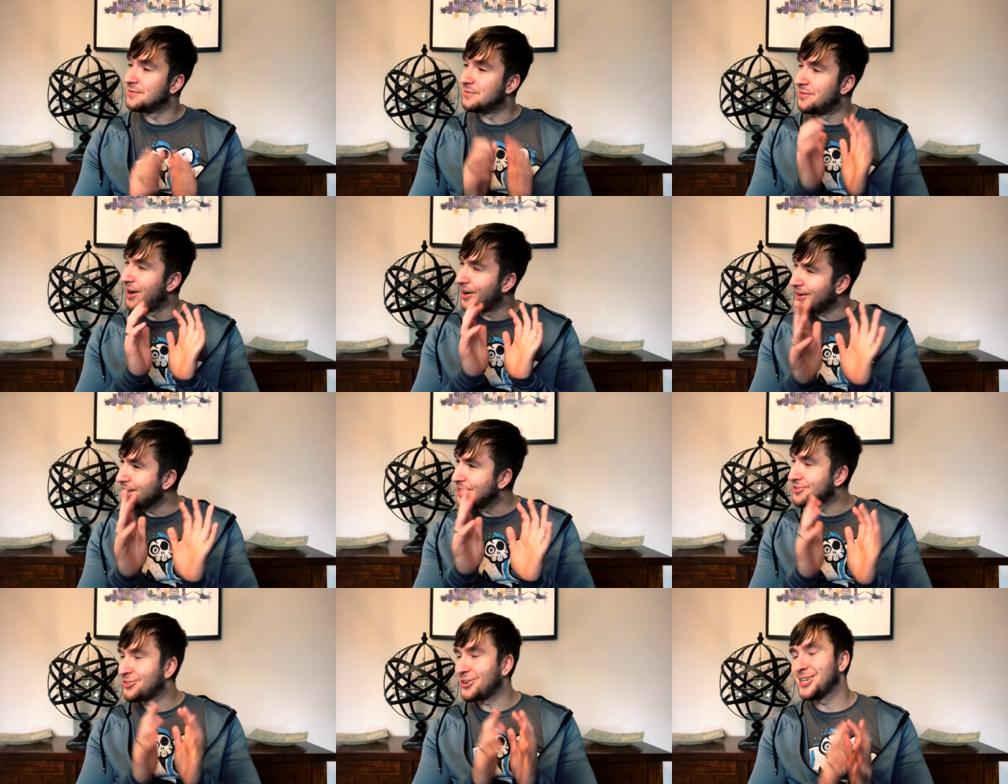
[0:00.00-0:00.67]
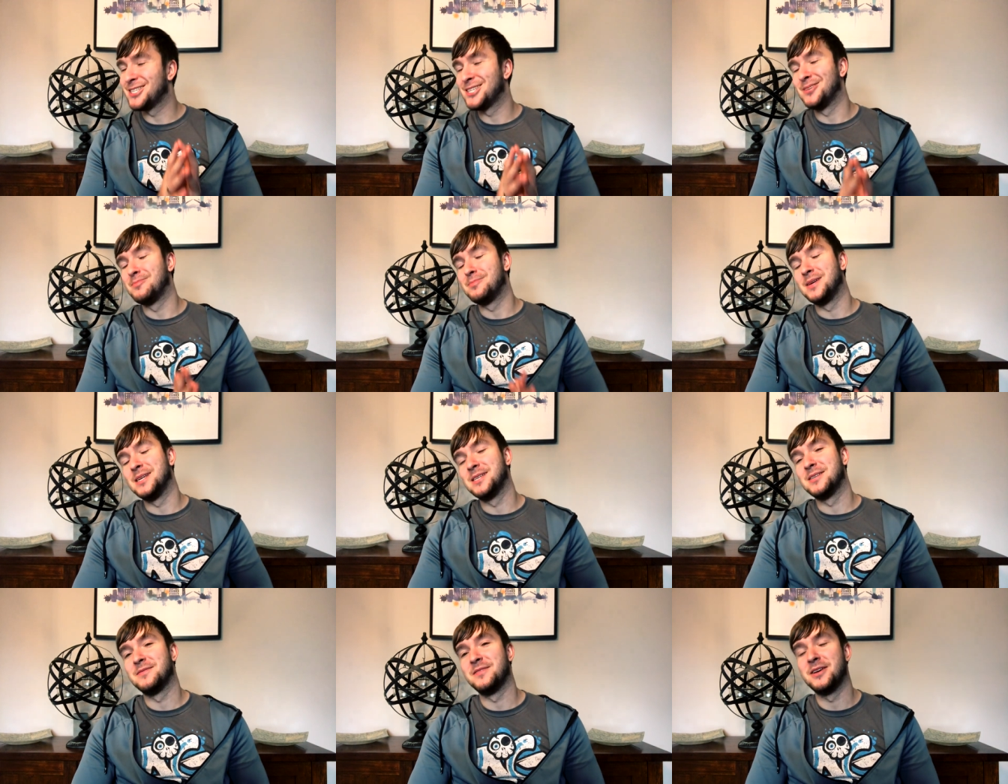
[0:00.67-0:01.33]
very interesting
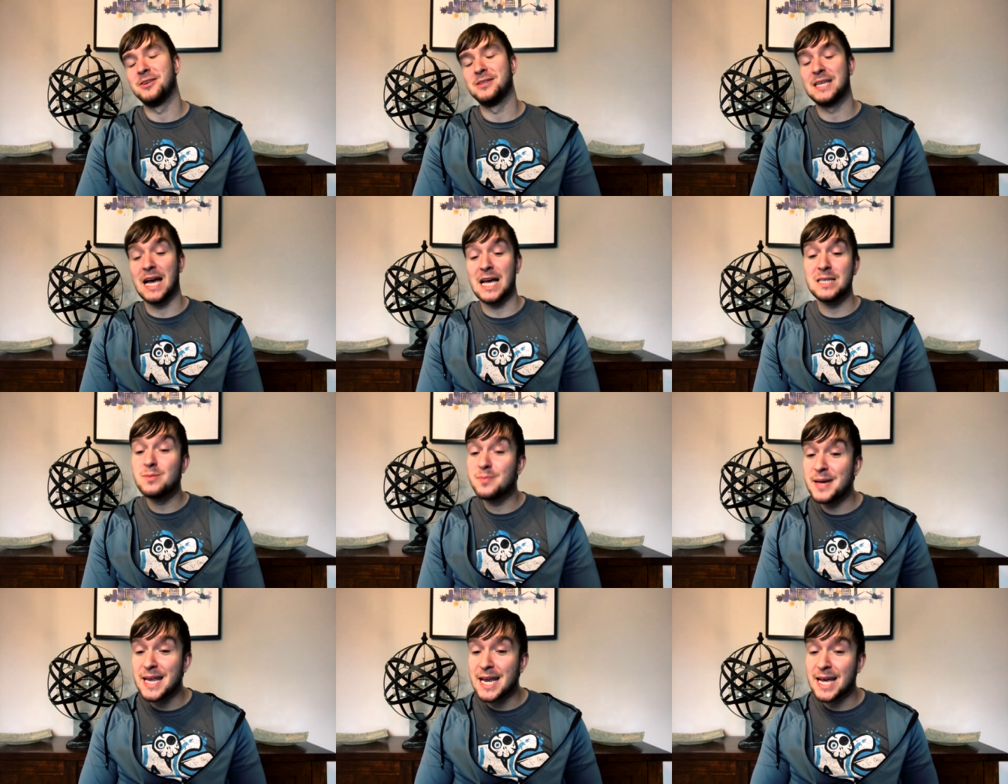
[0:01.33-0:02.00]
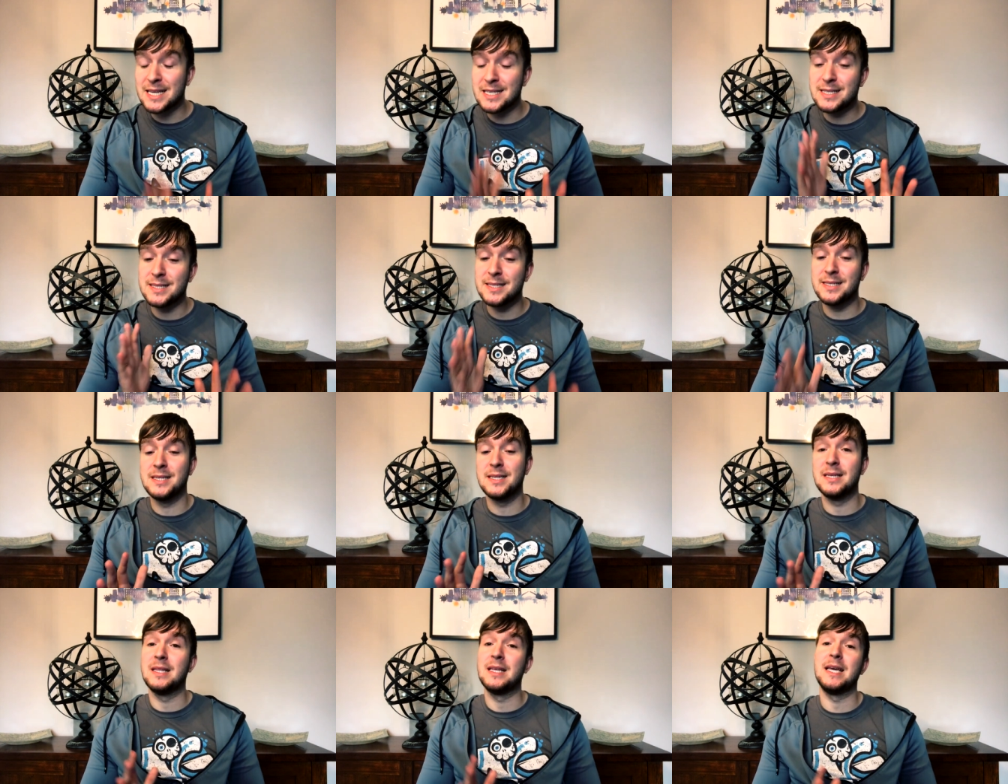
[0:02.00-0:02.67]
piece of news, has been entered
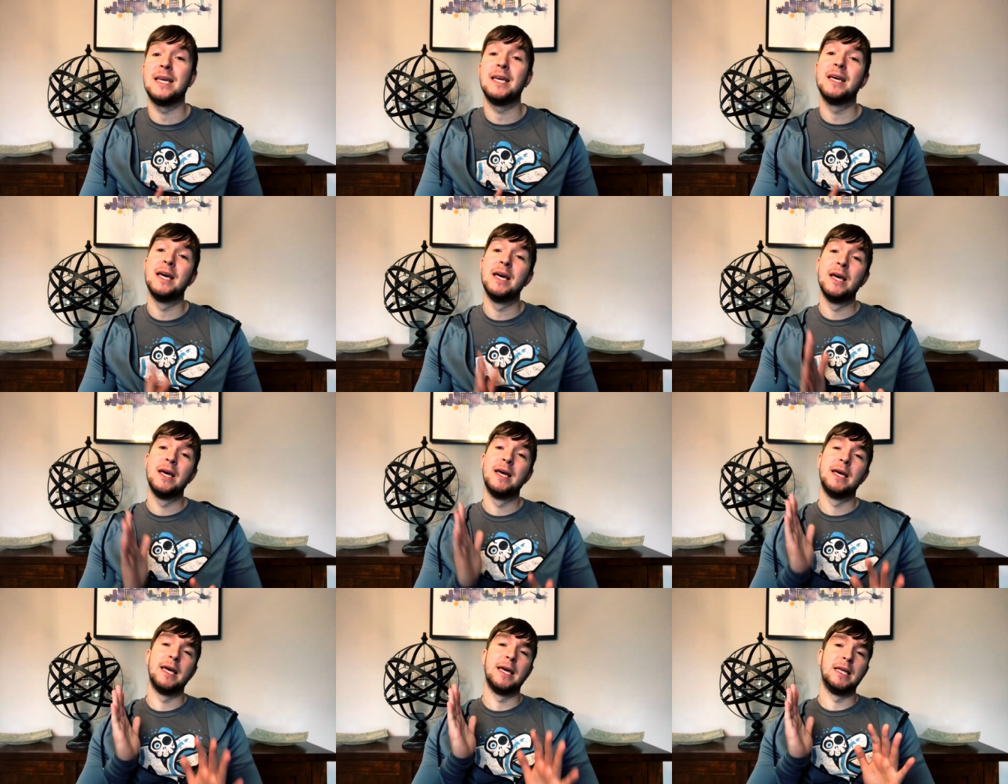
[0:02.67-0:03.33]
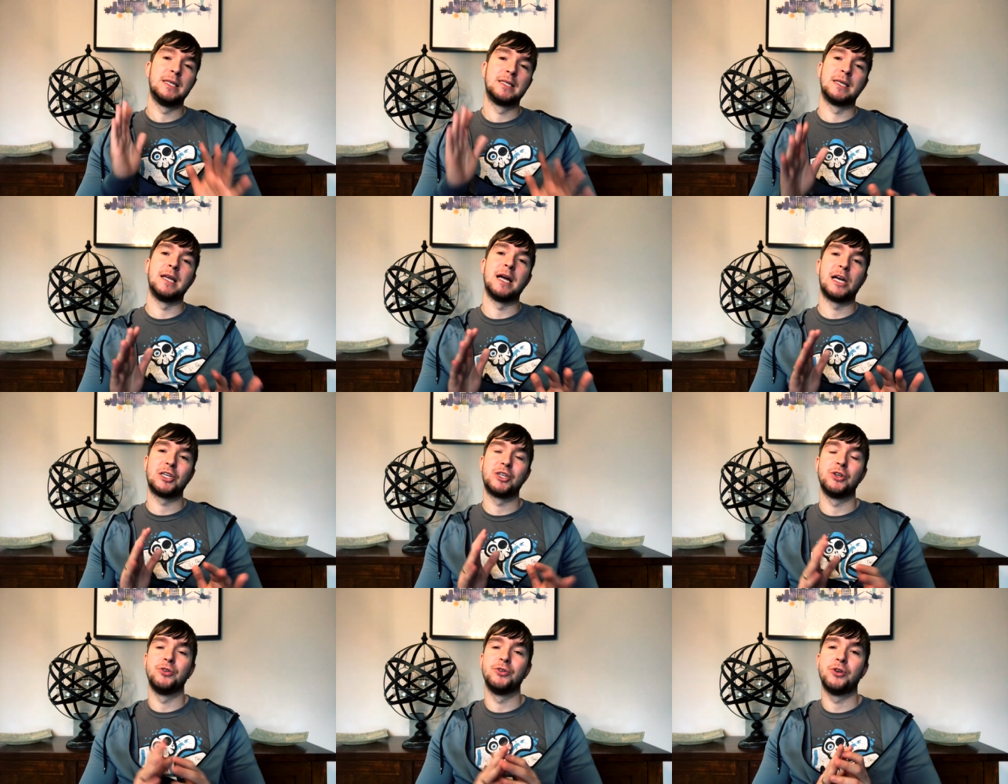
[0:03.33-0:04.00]
to the
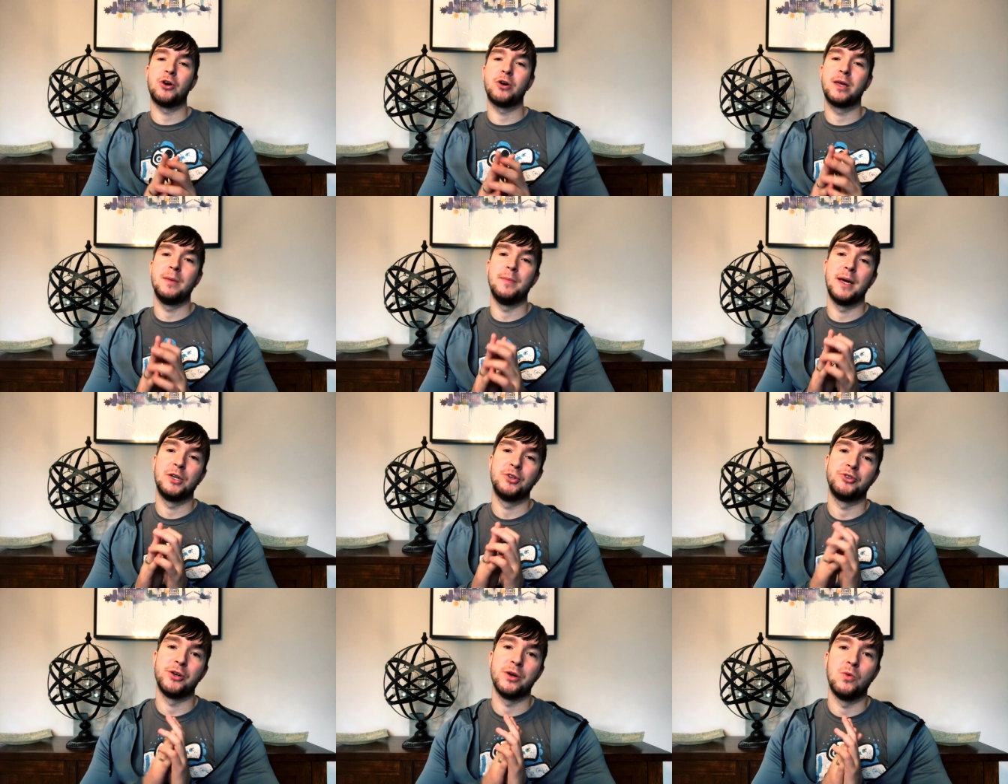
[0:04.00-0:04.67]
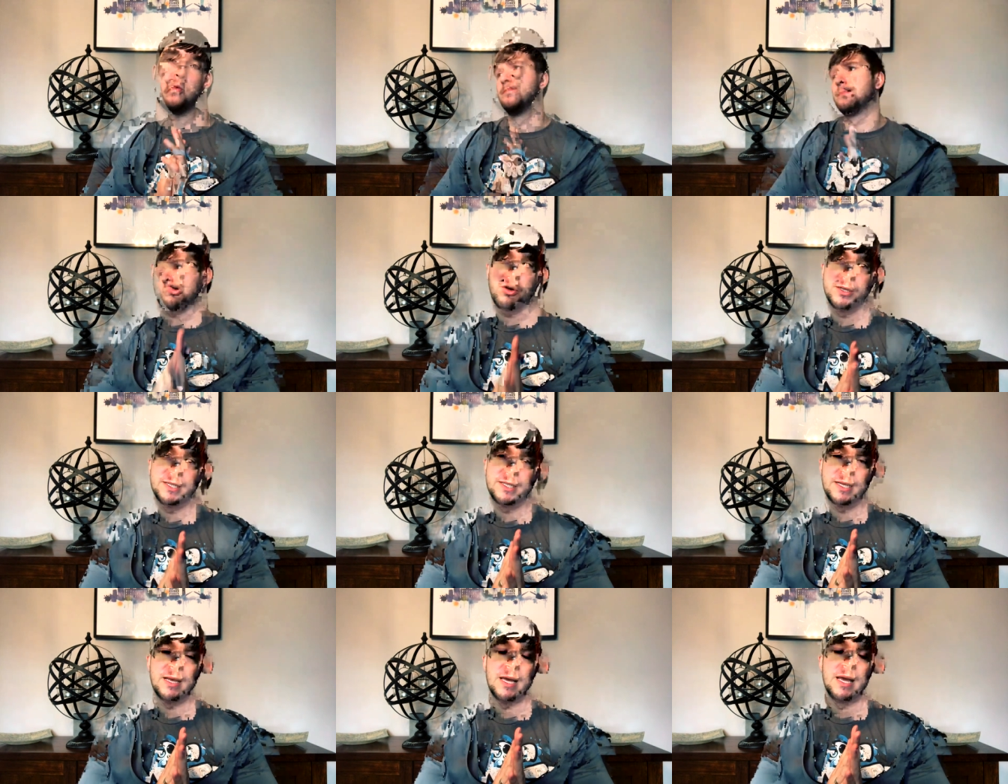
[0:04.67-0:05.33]
International Documentary
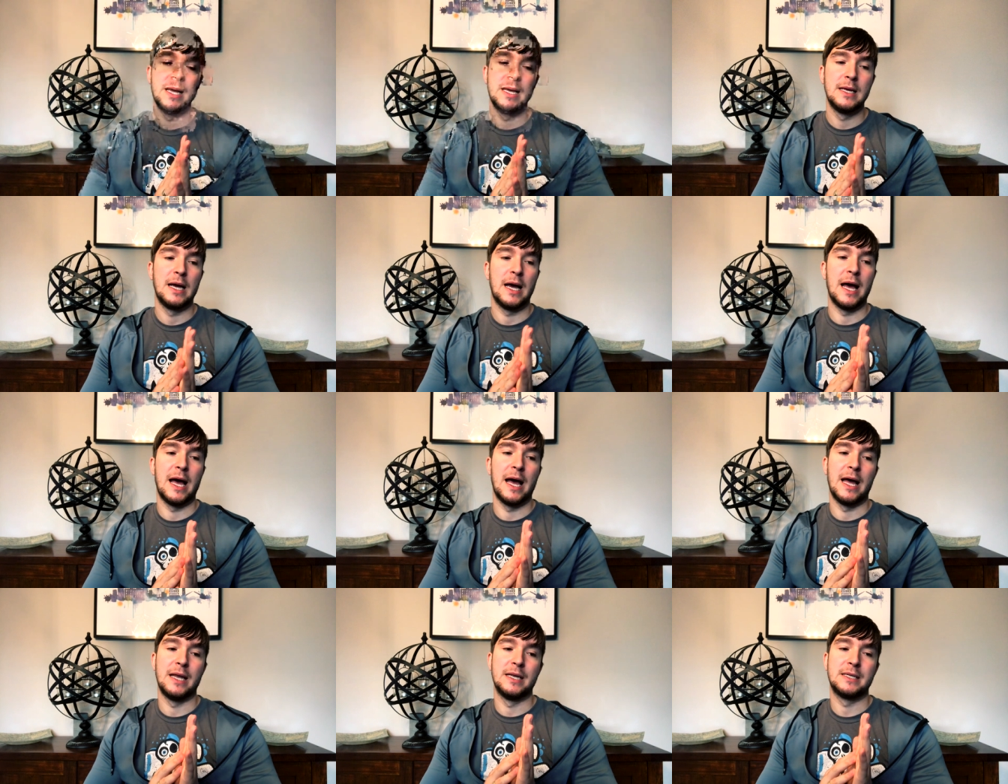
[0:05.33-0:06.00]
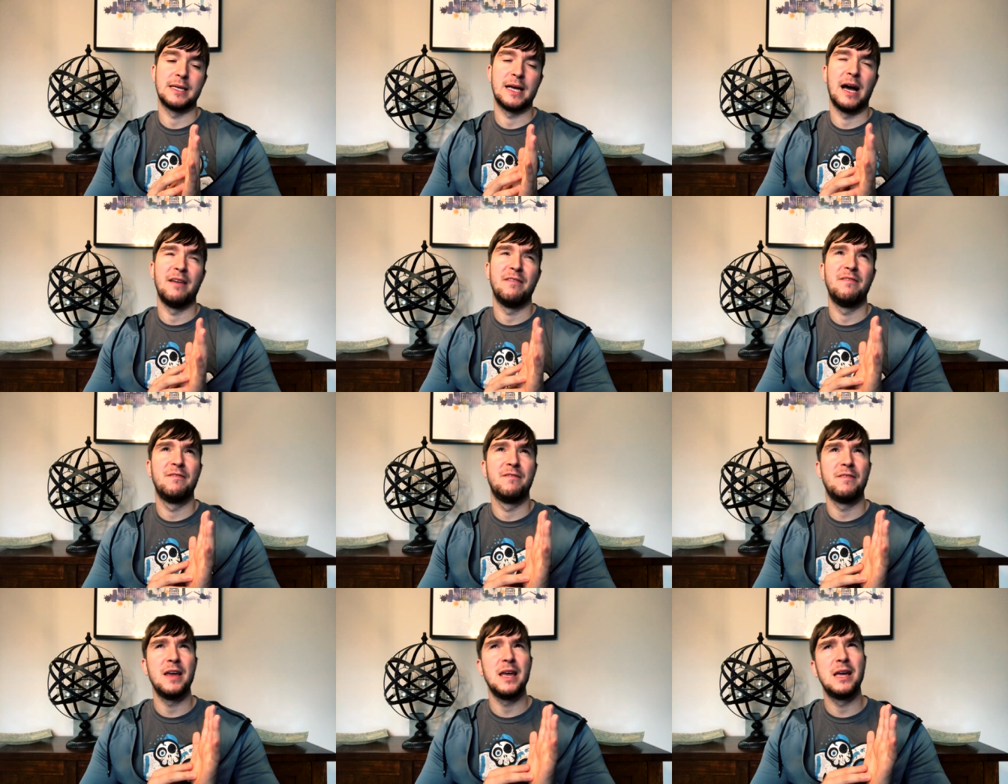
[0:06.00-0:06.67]
Awards, and I
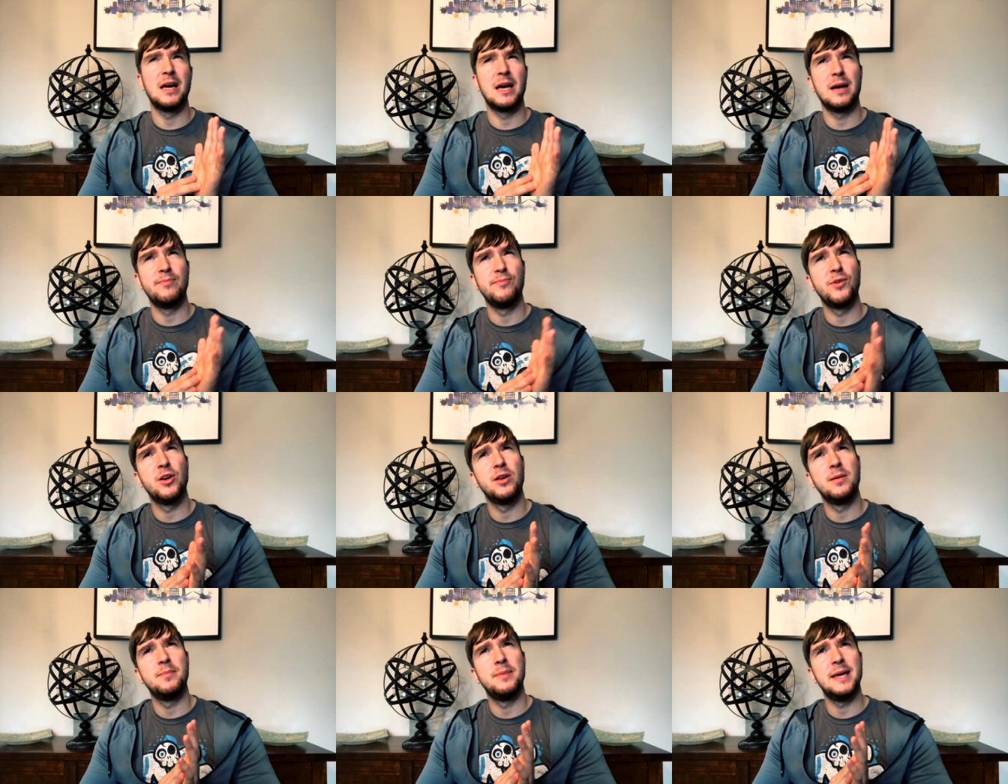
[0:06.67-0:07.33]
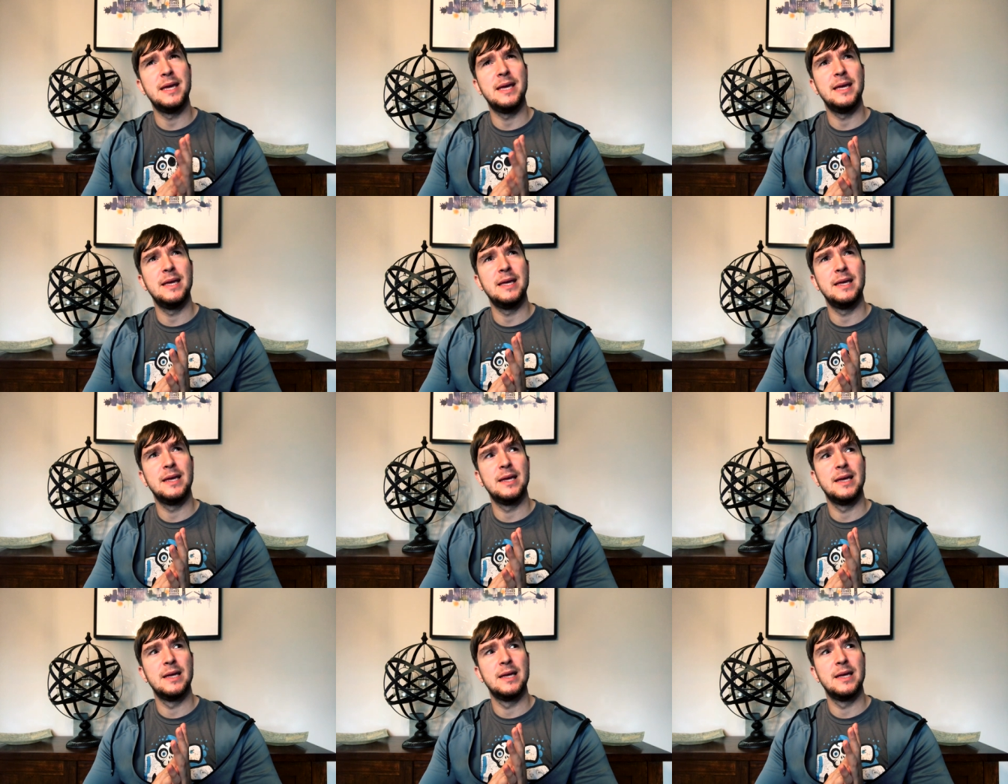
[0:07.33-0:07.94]
think I'm going to be